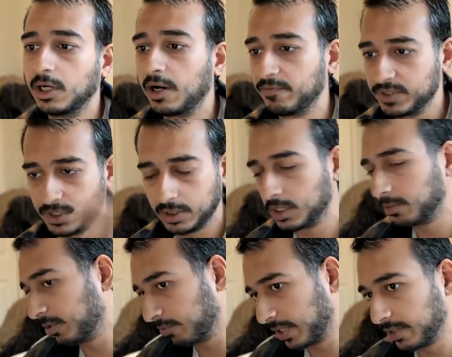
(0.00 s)
Uh, obviously, the
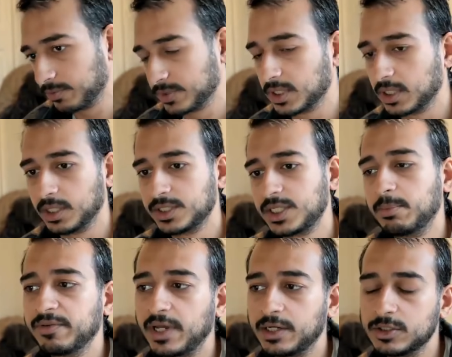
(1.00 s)
Gumroad round was an
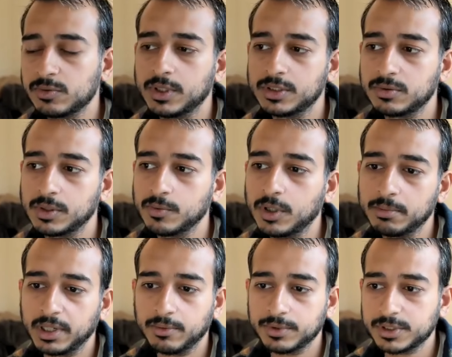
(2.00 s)
example of that in
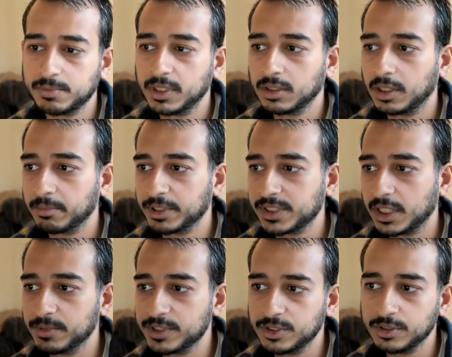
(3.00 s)
2021, but I want to spend a lot of my
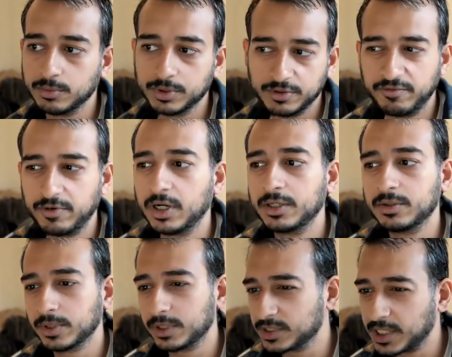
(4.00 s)
time this year with the fund,
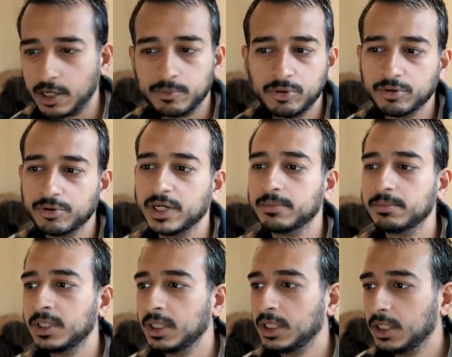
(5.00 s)
with the scout
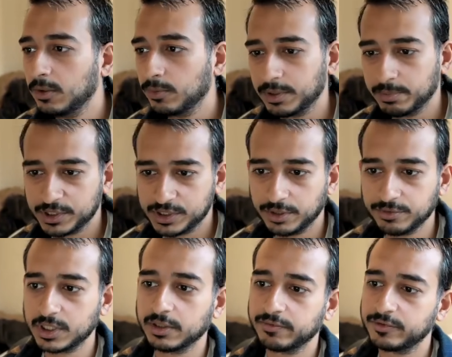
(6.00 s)
program, with a bunch of other
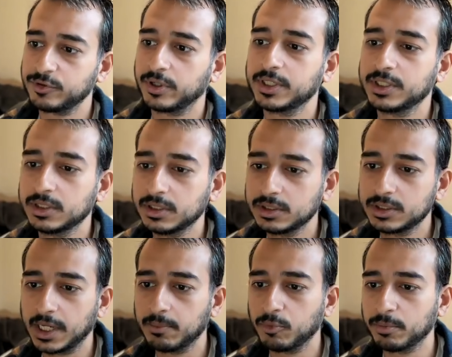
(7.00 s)
stuff, trying to
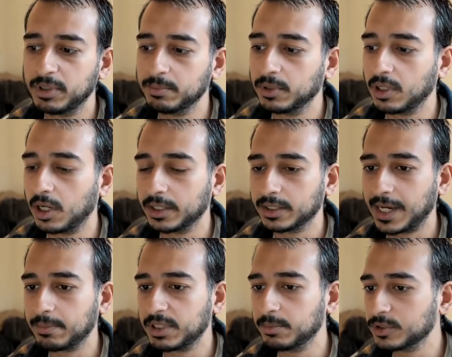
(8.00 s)
to get more people on
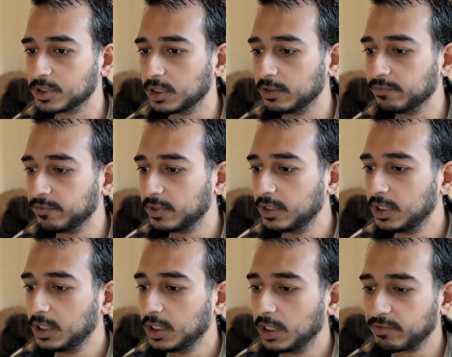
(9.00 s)
cap tables of
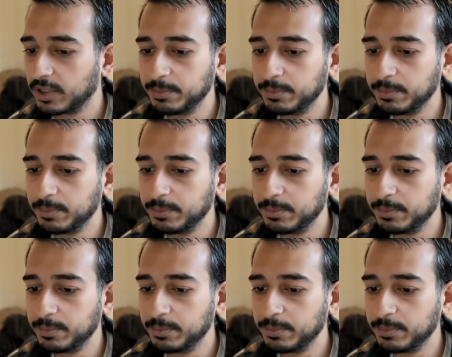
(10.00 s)
of